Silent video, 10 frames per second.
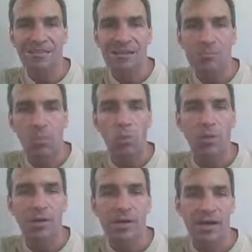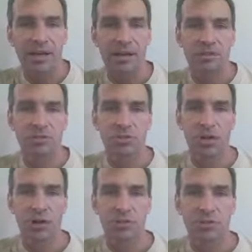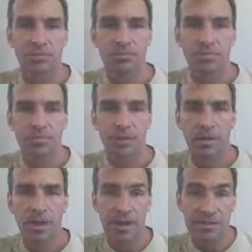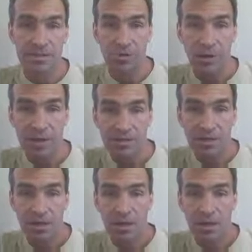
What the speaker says: a more negative charge, and that's at rest.